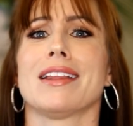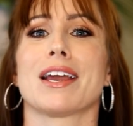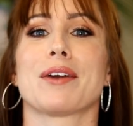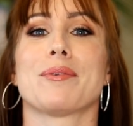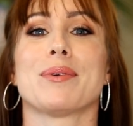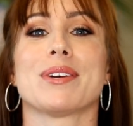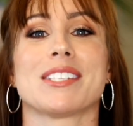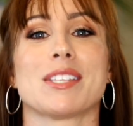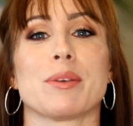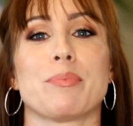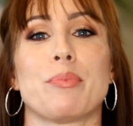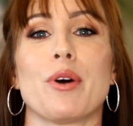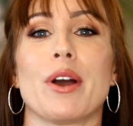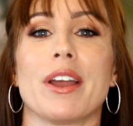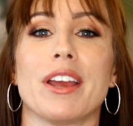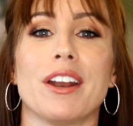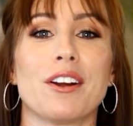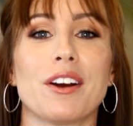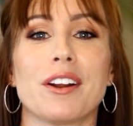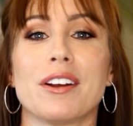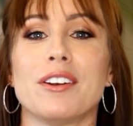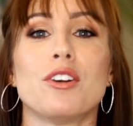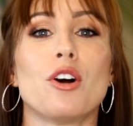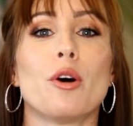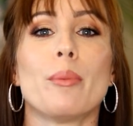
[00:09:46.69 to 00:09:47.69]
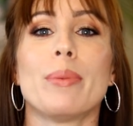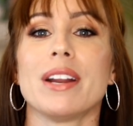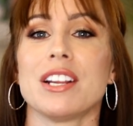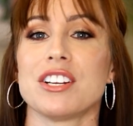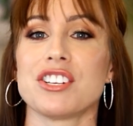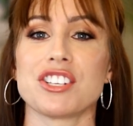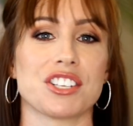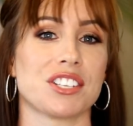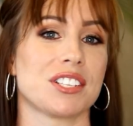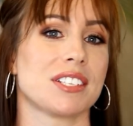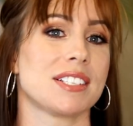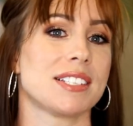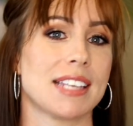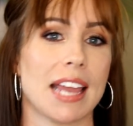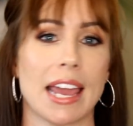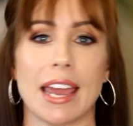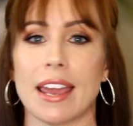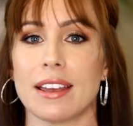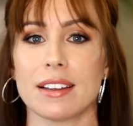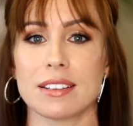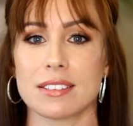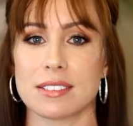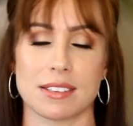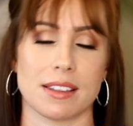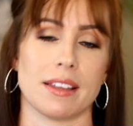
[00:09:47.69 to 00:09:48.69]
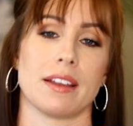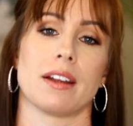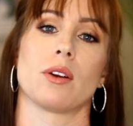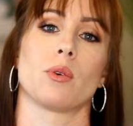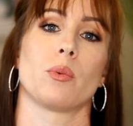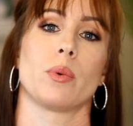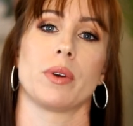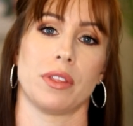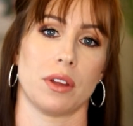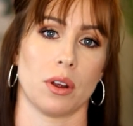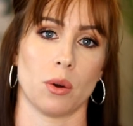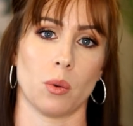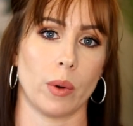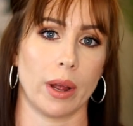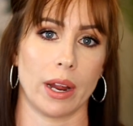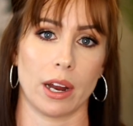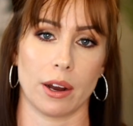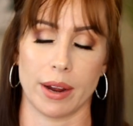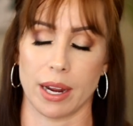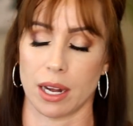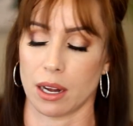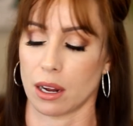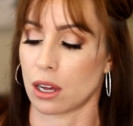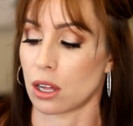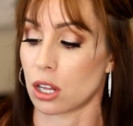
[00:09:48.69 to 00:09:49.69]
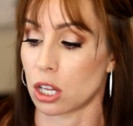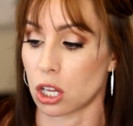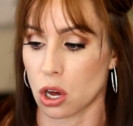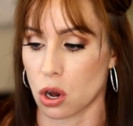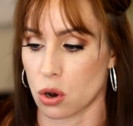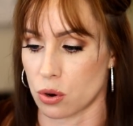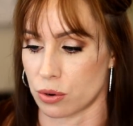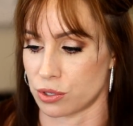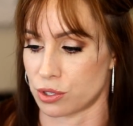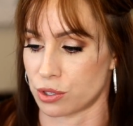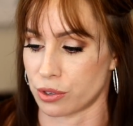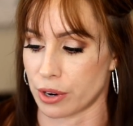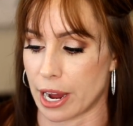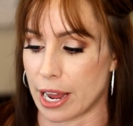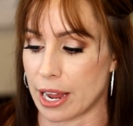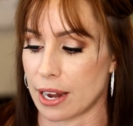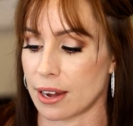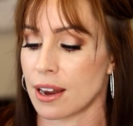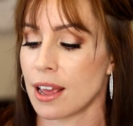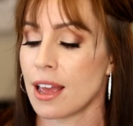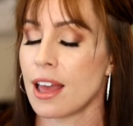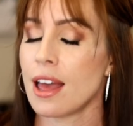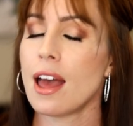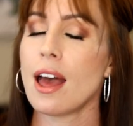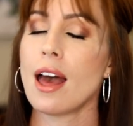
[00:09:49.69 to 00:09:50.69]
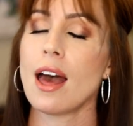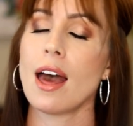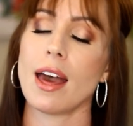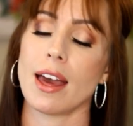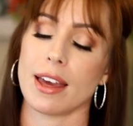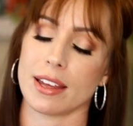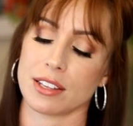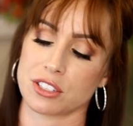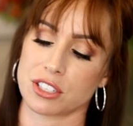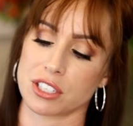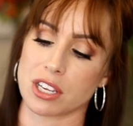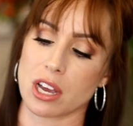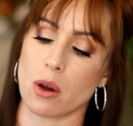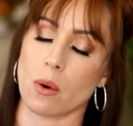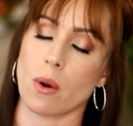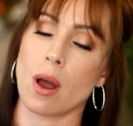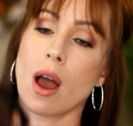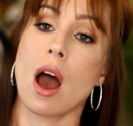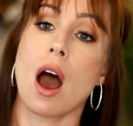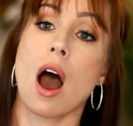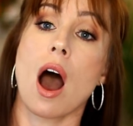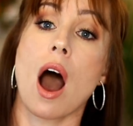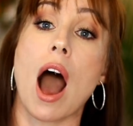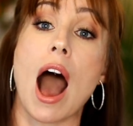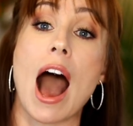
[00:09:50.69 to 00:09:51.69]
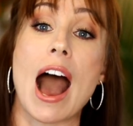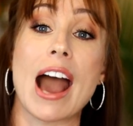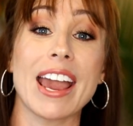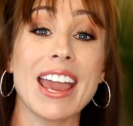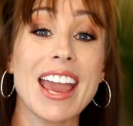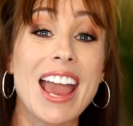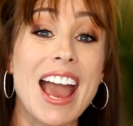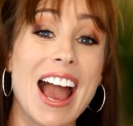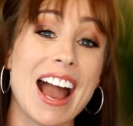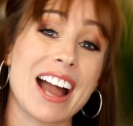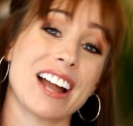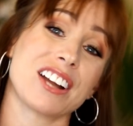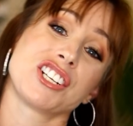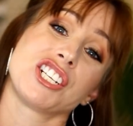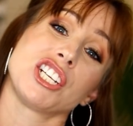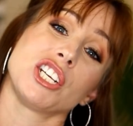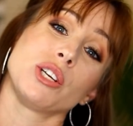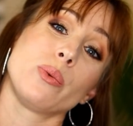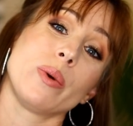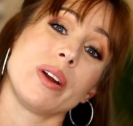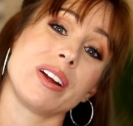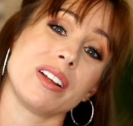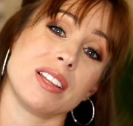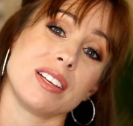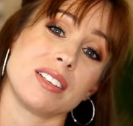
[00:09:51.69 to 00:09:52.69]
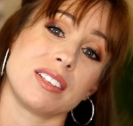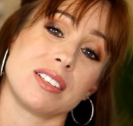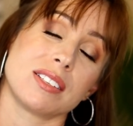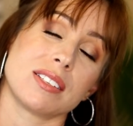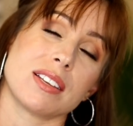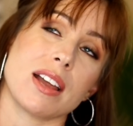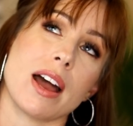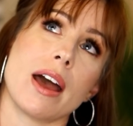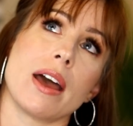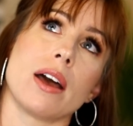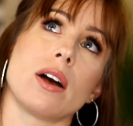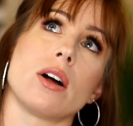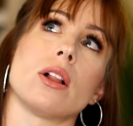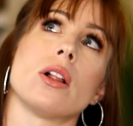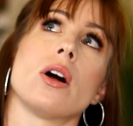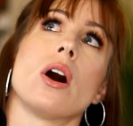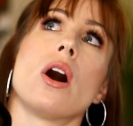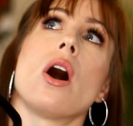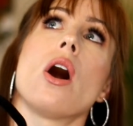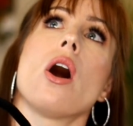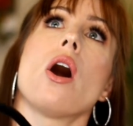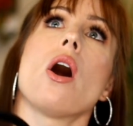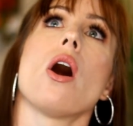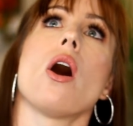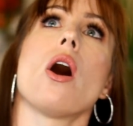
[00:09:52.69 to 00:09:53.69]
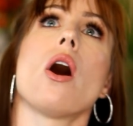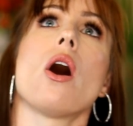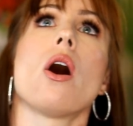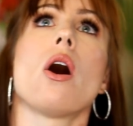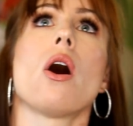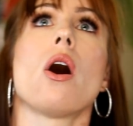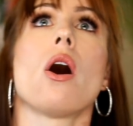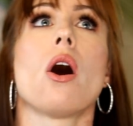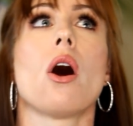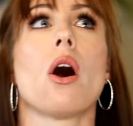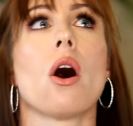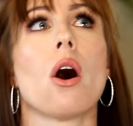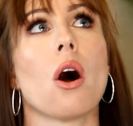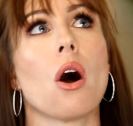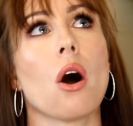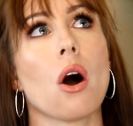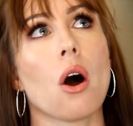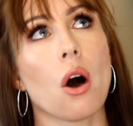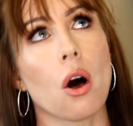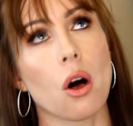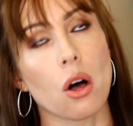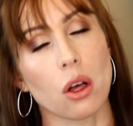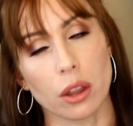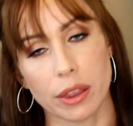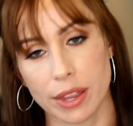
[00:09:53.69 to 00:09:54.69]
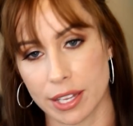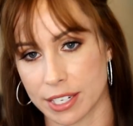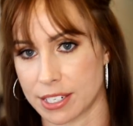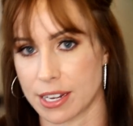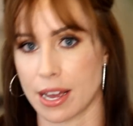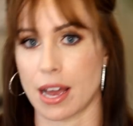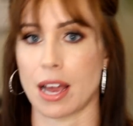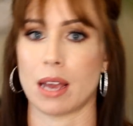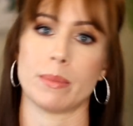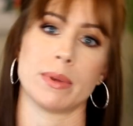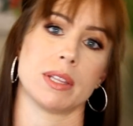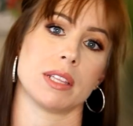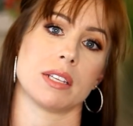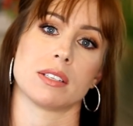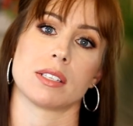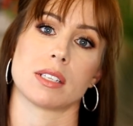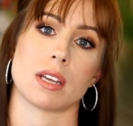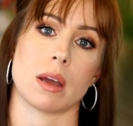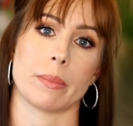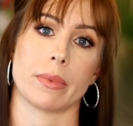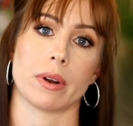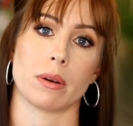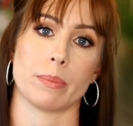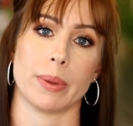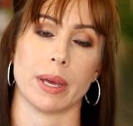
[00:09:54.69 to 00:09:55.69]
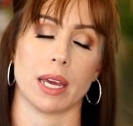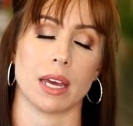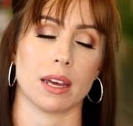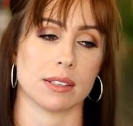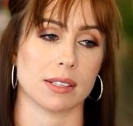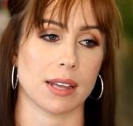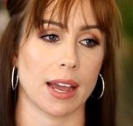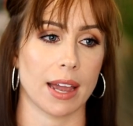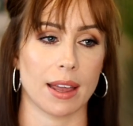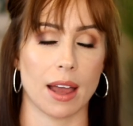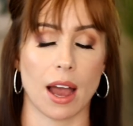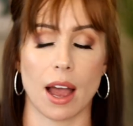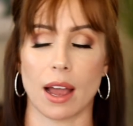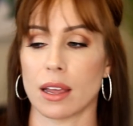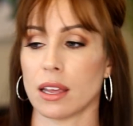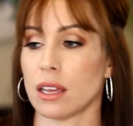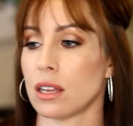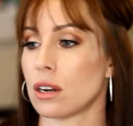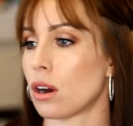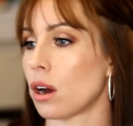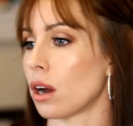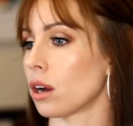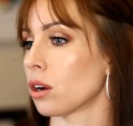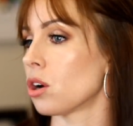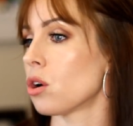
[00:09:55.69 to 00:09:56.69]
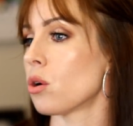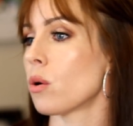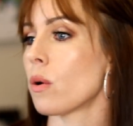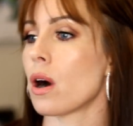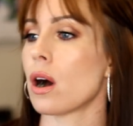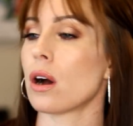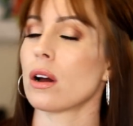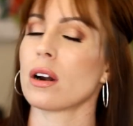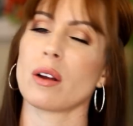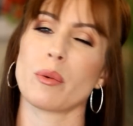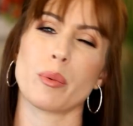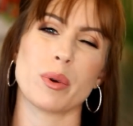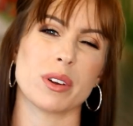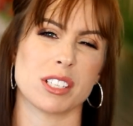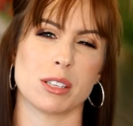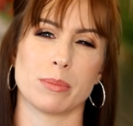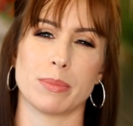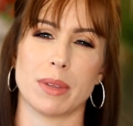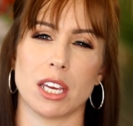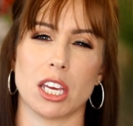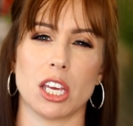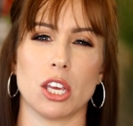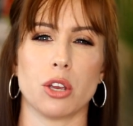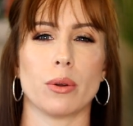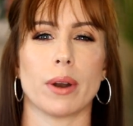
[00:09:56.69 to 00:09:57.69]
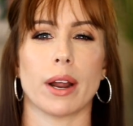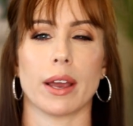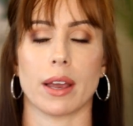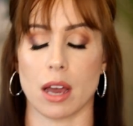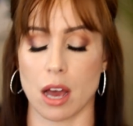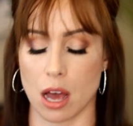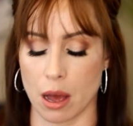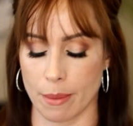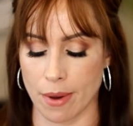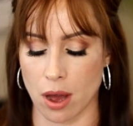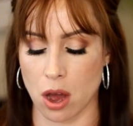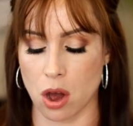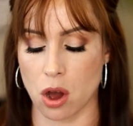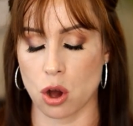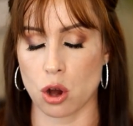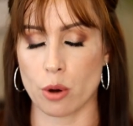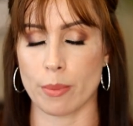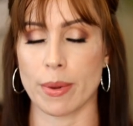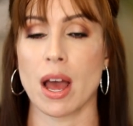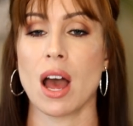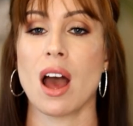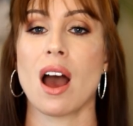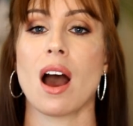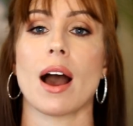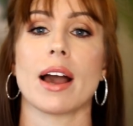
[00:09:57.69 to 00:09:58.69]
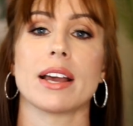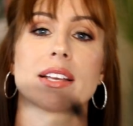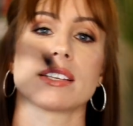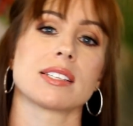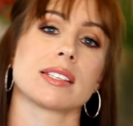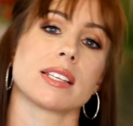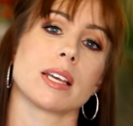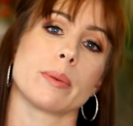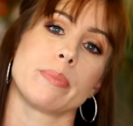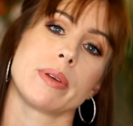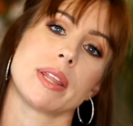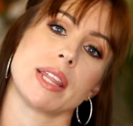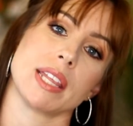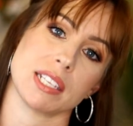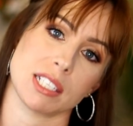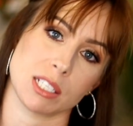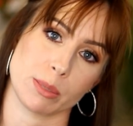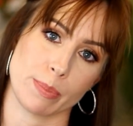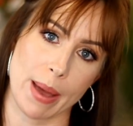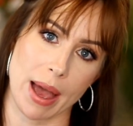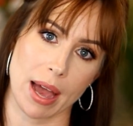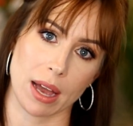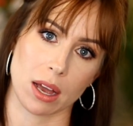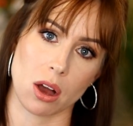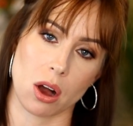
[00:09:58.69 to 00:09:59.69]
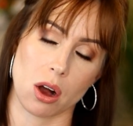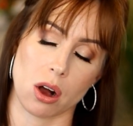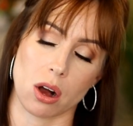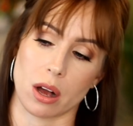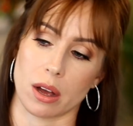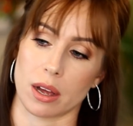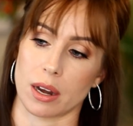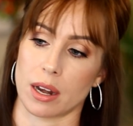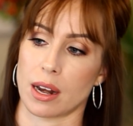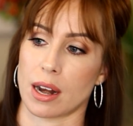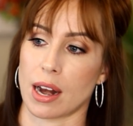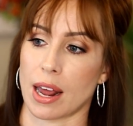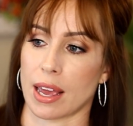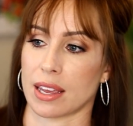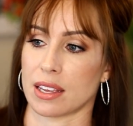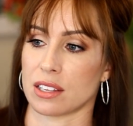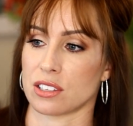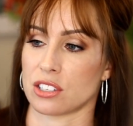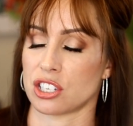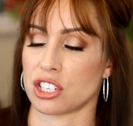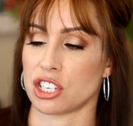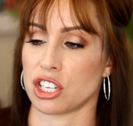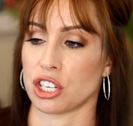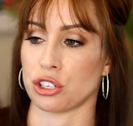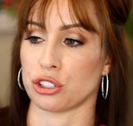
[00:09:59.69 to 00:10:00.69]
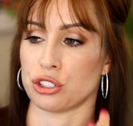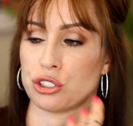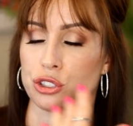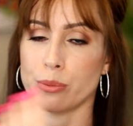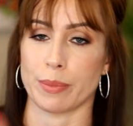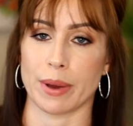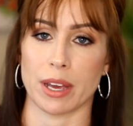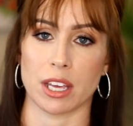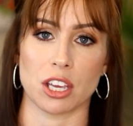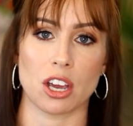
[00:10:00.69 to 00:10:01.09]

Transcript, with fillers: like what's the point? You know, nobody just stands there when they're wearing clothes, right? And so I actually wear this style all the time in the summer because I, you know, I go out, I wear something cute, I come home, I slip this back on and I can still do